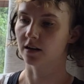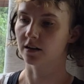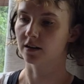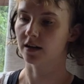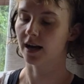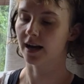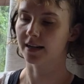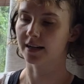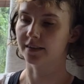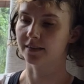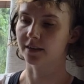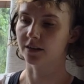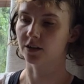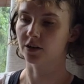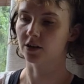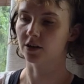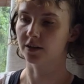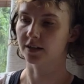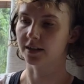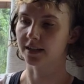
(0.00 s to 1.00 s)
added the
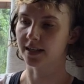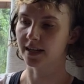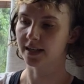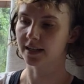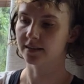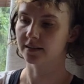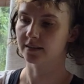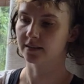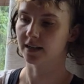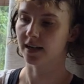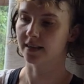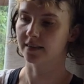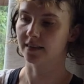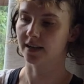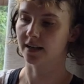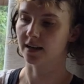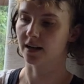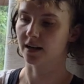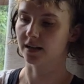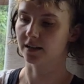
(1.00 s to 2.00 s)
yarn again, and
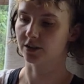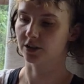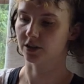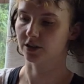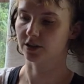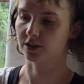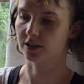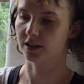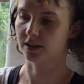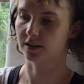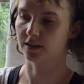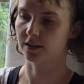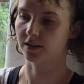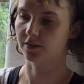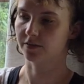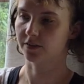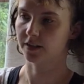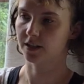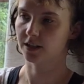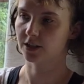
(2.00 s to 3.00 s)
then I just did the
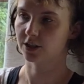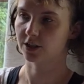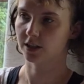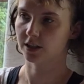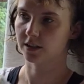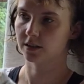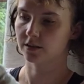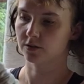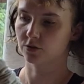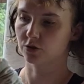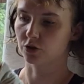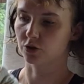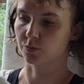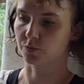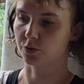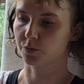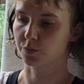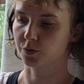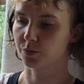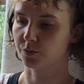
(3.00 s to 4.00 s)
finishing
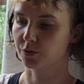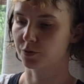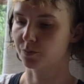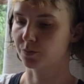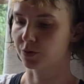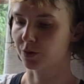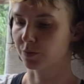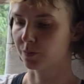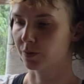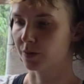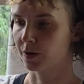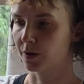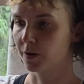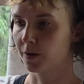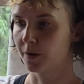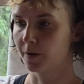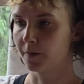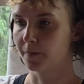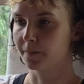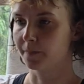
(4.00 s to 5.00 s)
chip
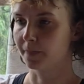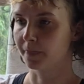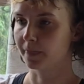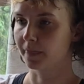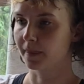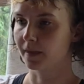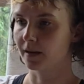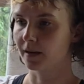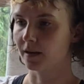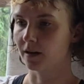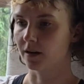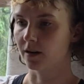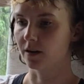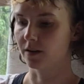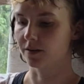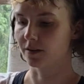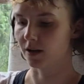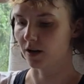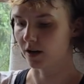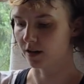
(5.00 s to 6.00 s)

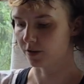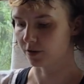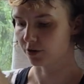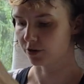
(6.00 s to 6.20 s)
on the other